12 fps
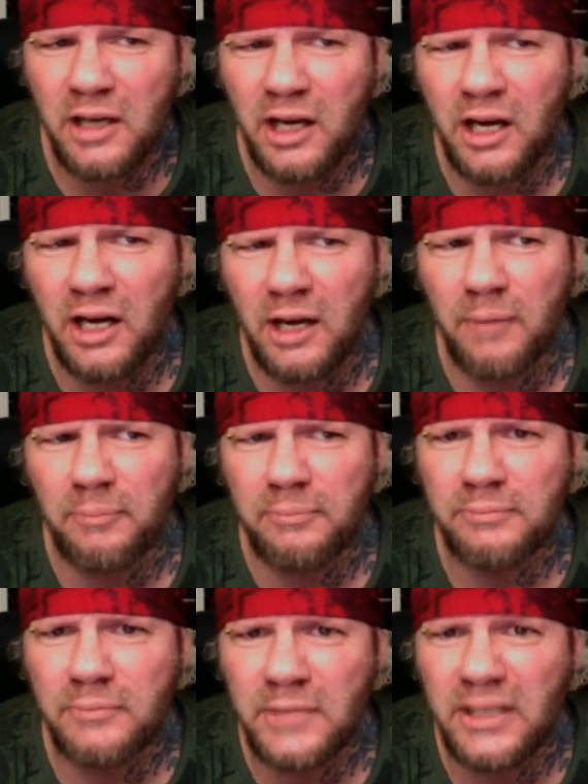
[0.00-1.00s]
And
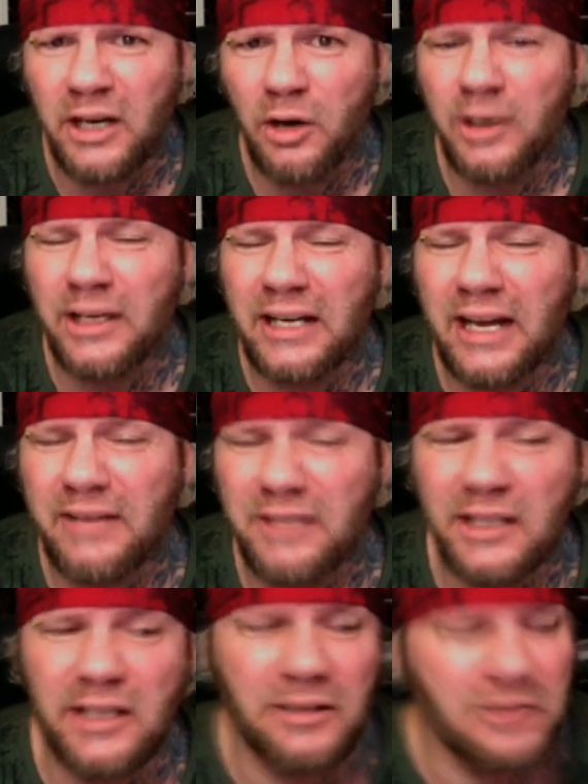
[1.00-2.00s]
then I have
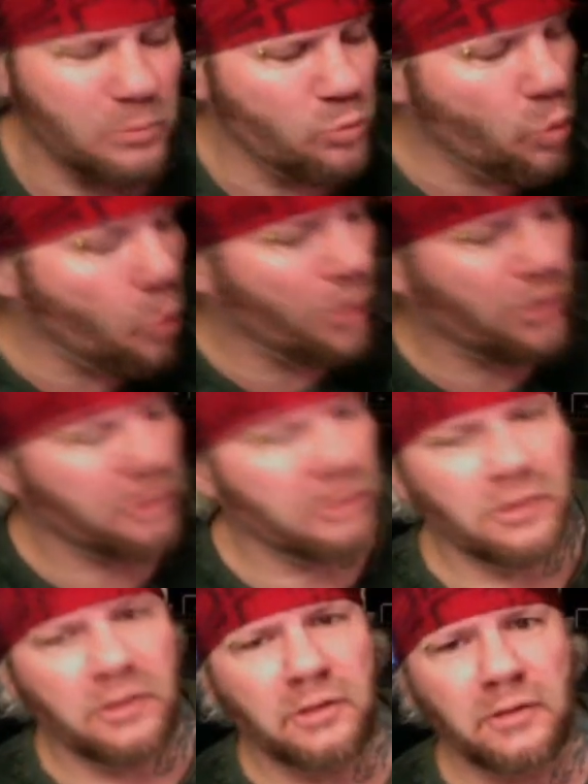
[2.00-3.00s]
to get some
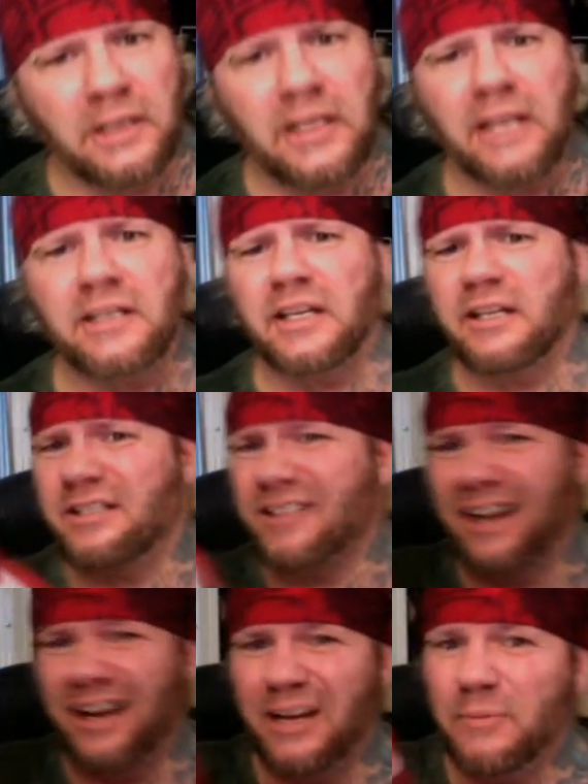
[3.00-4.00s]
water. That takes
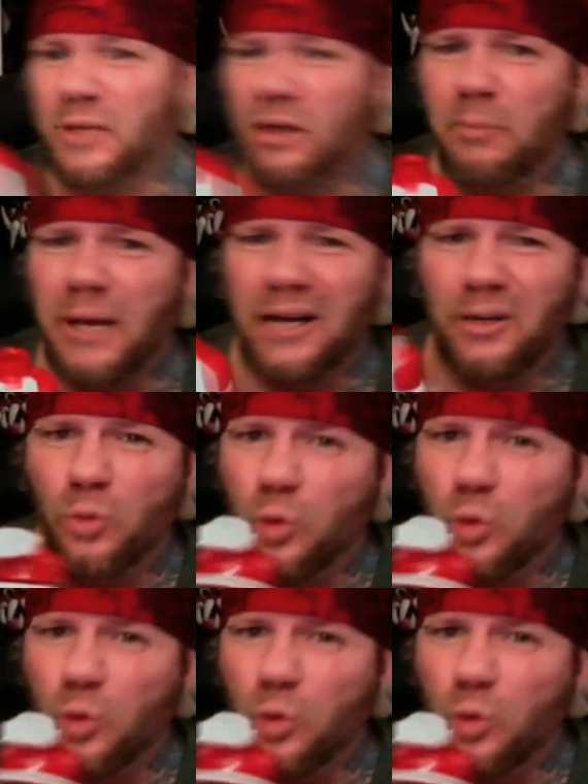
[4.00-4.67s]
time, a bottle of